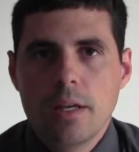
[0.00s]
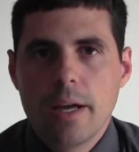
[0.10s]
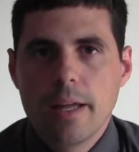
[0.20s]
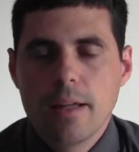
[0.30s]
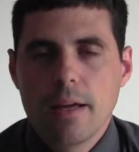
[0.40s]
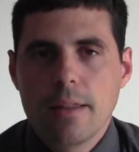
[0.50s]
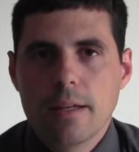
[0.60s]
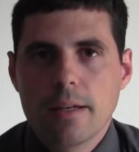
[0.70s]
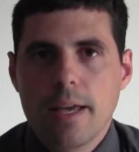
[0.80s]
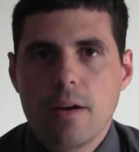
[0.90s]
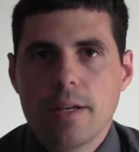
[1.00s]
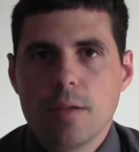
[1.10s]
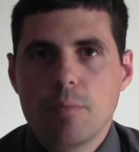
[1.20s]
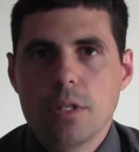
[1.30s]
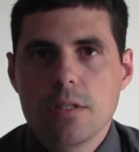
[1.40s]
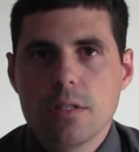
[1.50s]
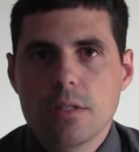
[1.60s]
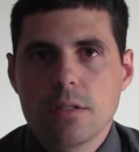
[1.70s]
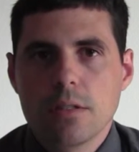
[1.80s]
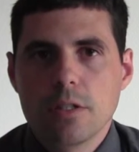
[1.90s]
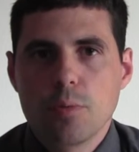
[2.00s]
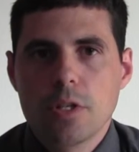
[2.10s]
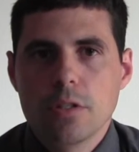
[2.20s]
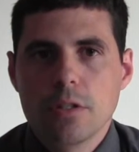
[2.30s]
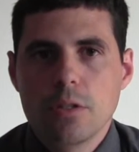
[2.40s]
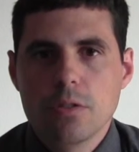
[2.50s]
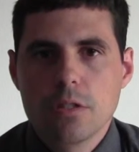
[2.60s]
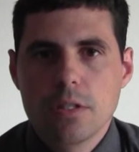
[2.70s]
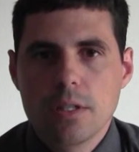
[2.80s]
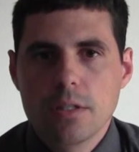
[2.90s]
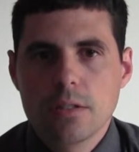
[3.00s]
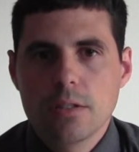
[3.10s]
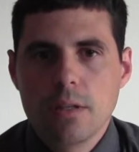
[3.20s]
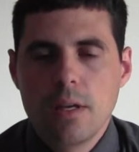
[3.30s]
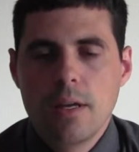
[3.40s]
I think accounting and business especially uses this.